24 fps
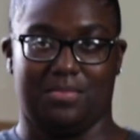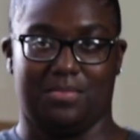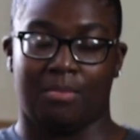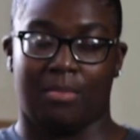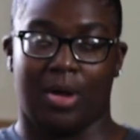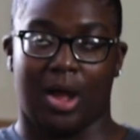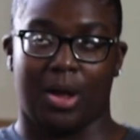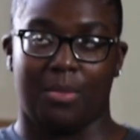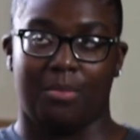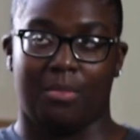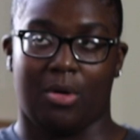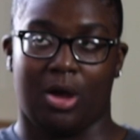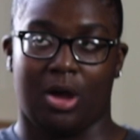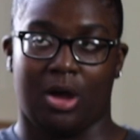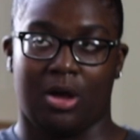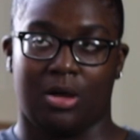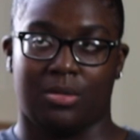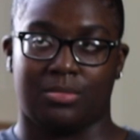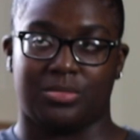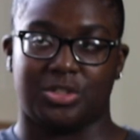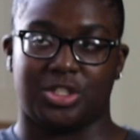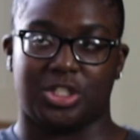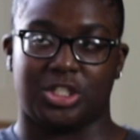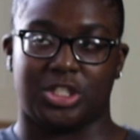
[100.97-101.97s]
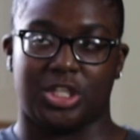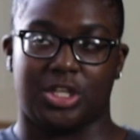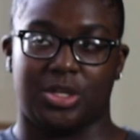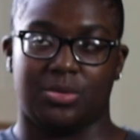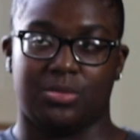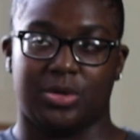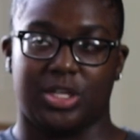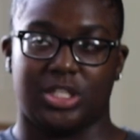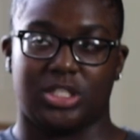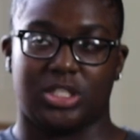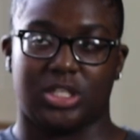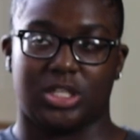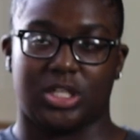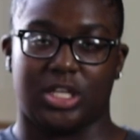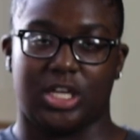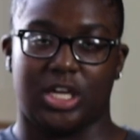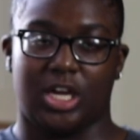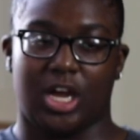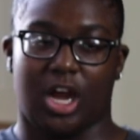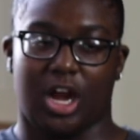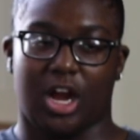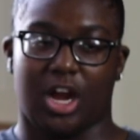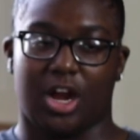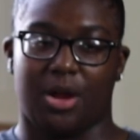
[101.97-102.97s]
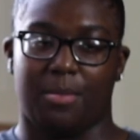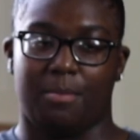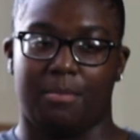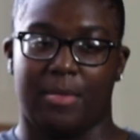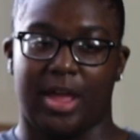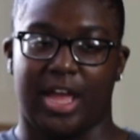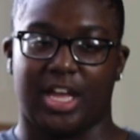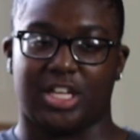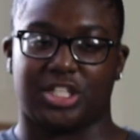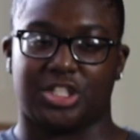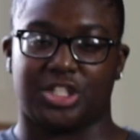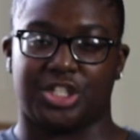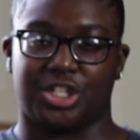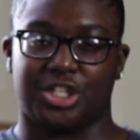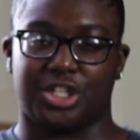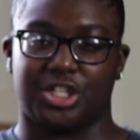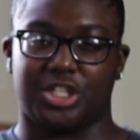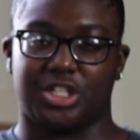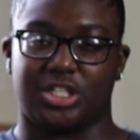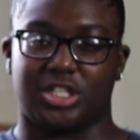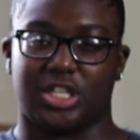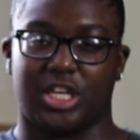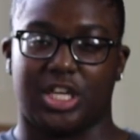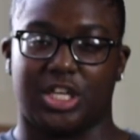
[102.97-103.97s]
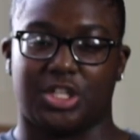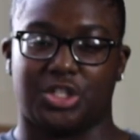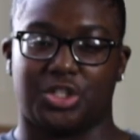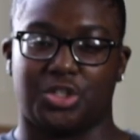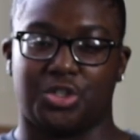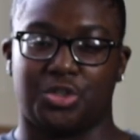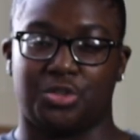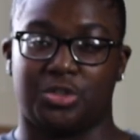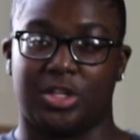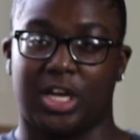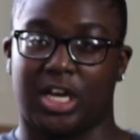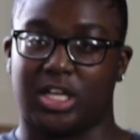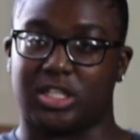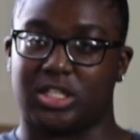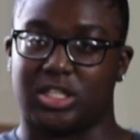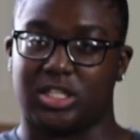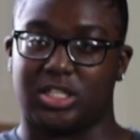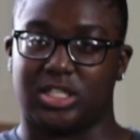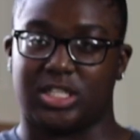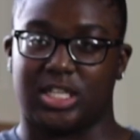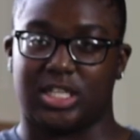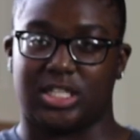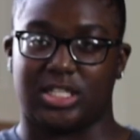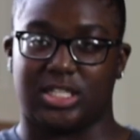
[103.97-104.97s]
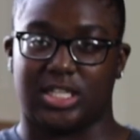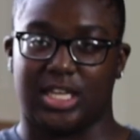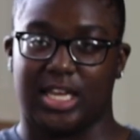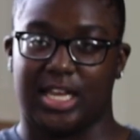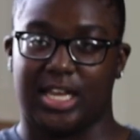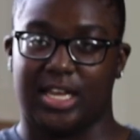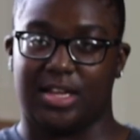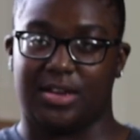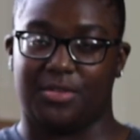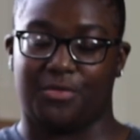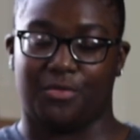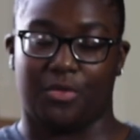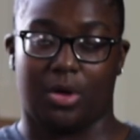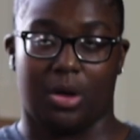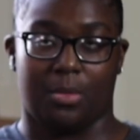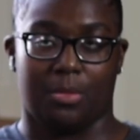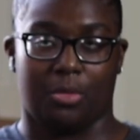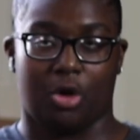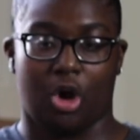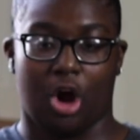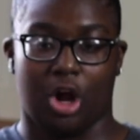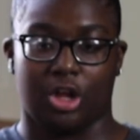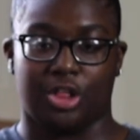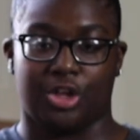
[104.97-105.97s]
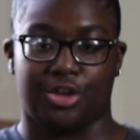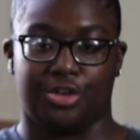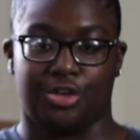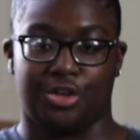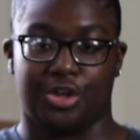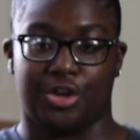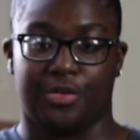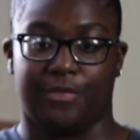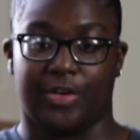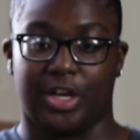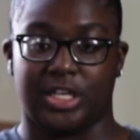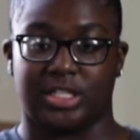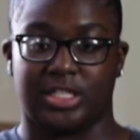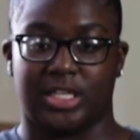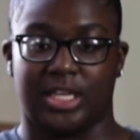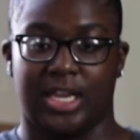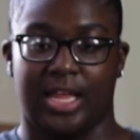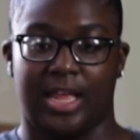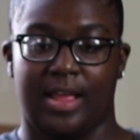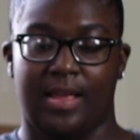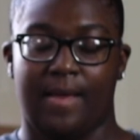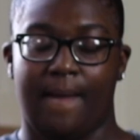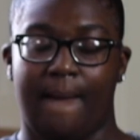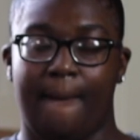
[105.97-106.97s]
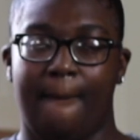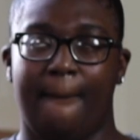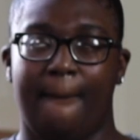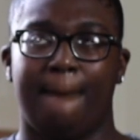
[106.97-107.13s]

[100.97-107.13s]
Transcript: My mom, she recently got her master's in 2016 from Carlow University.